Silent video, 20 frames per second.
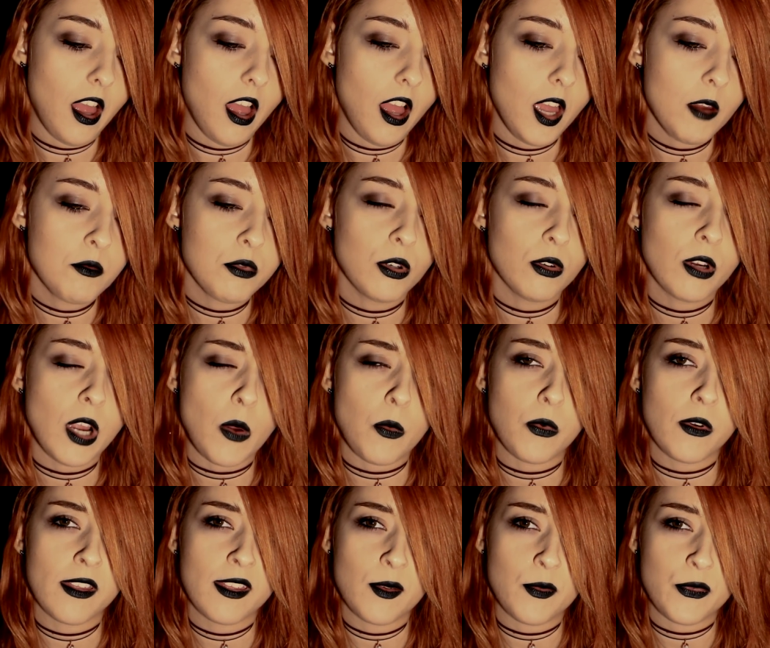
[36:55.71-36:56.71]
I broke up
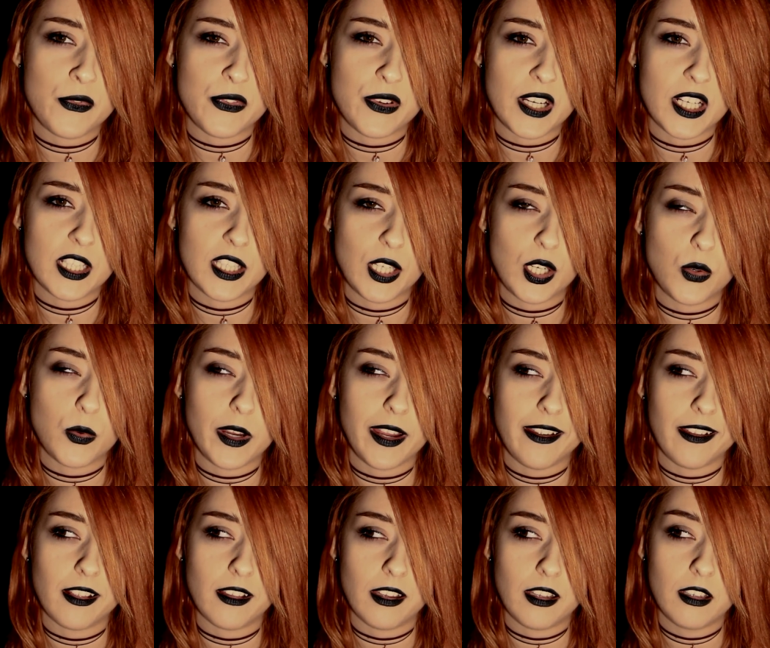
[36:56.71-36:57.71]
with them fairly
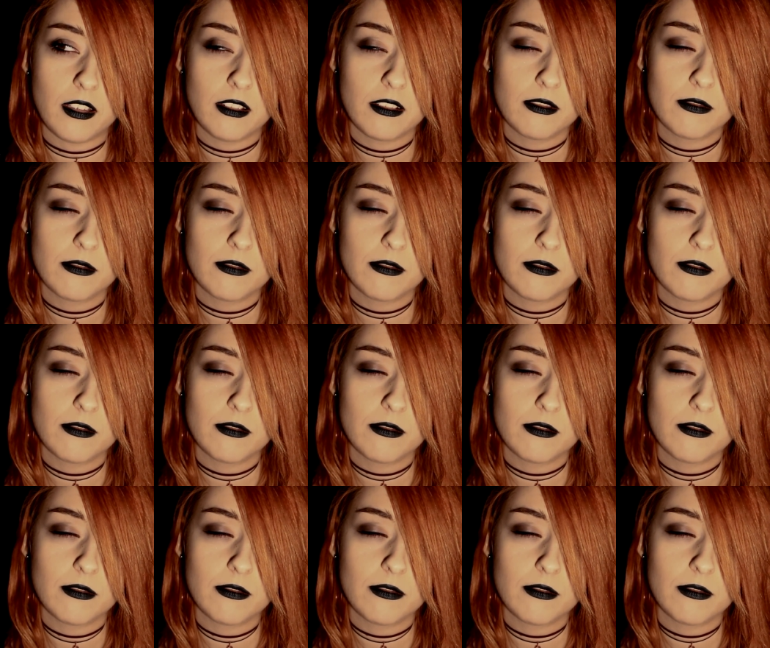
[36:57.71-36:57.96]
quickly.